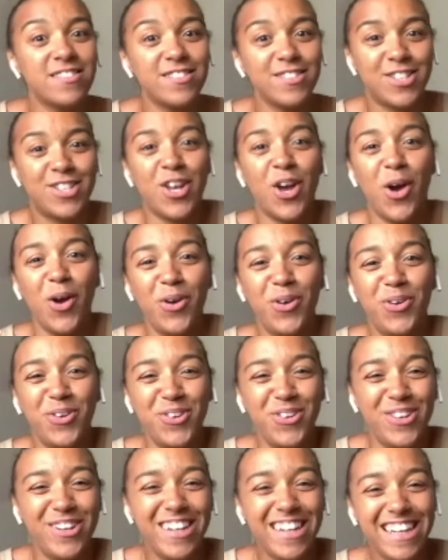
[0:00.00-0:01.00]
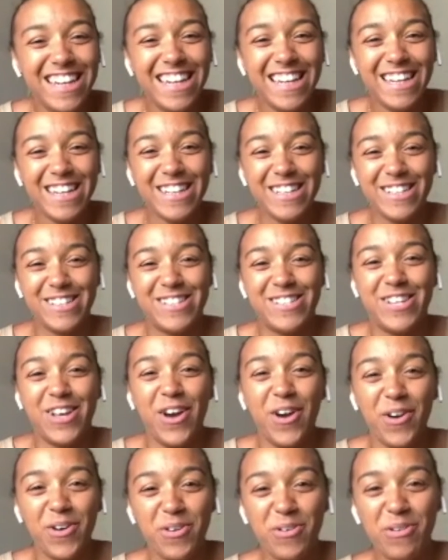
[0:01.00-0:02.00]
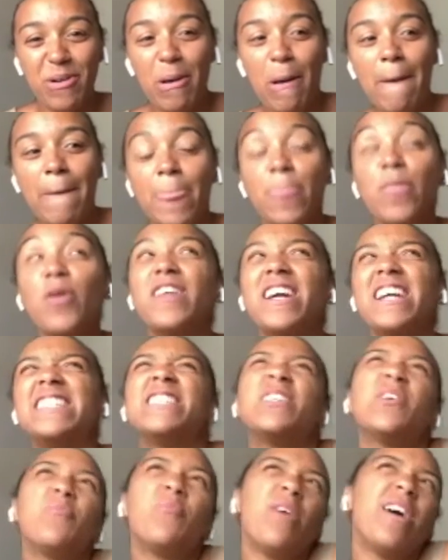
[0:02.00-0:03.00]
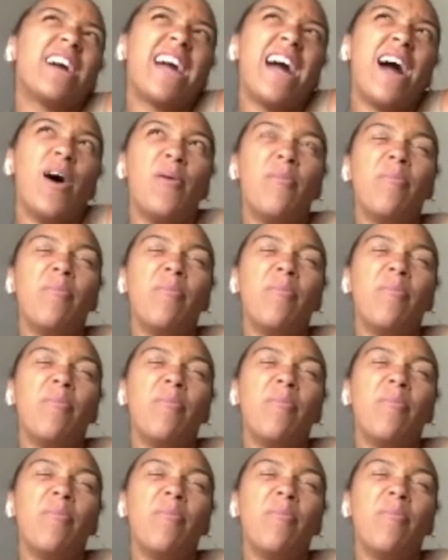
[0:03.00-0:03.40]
So not that it didn't work out,